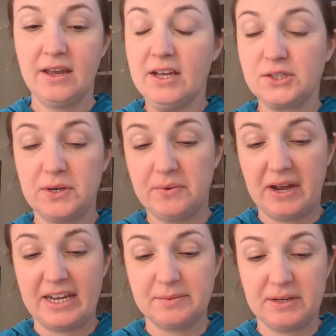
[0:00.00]
So
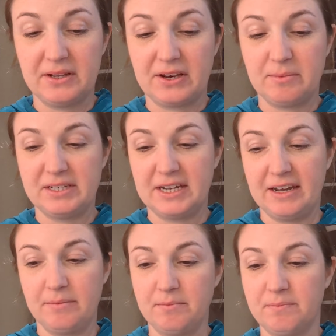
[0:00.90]
anyway, I spent a lot of my
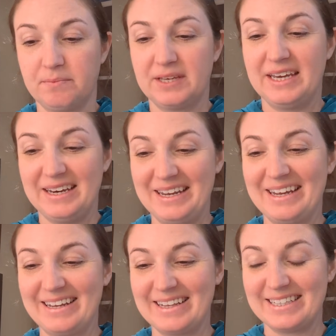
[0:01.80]
time
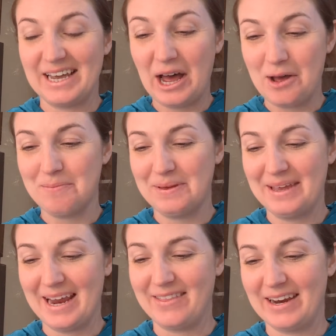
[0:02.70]
kitting this up,
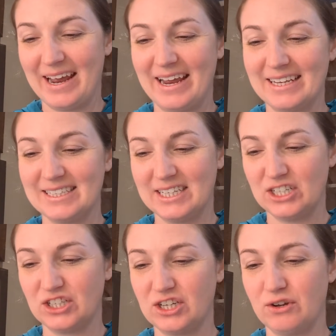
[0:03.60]
and then I
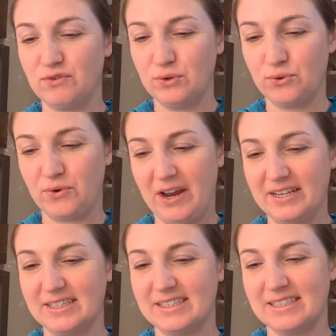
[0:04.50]
stitched a few
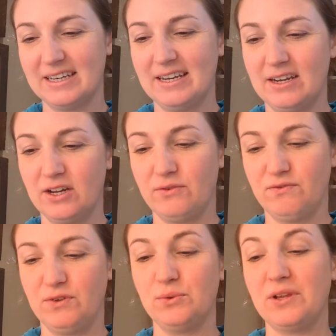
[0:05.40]
threads, a
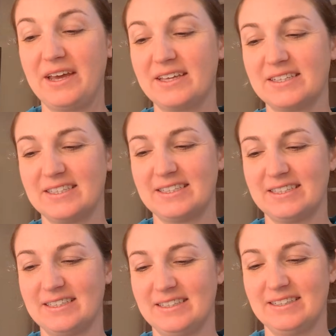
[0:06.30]
few lengths
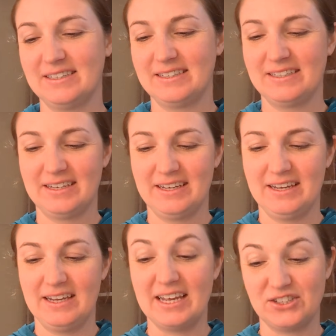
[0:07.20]

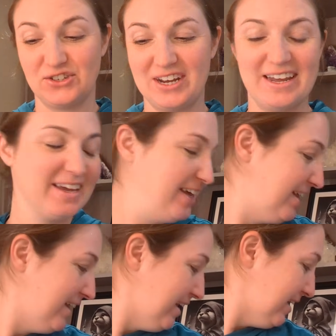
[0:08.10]
yesterday.
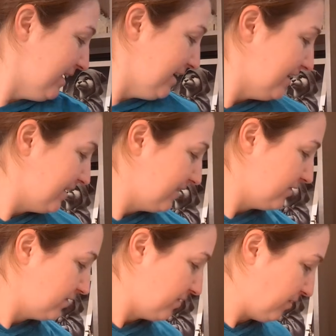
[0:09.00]

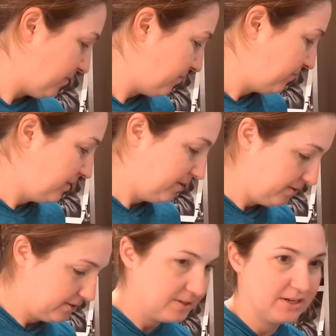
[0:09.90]
So
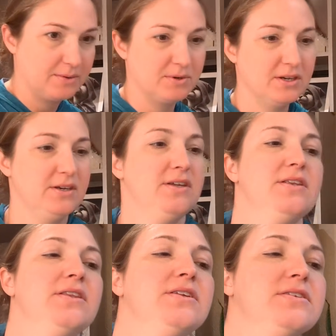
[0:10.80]
I'm gonna need
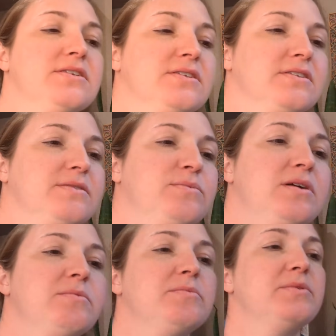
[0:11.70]
this
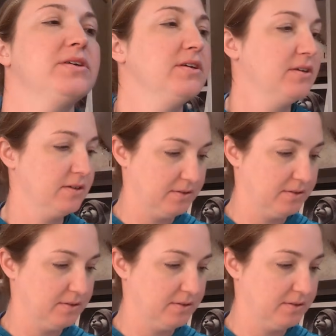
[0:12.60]
probably.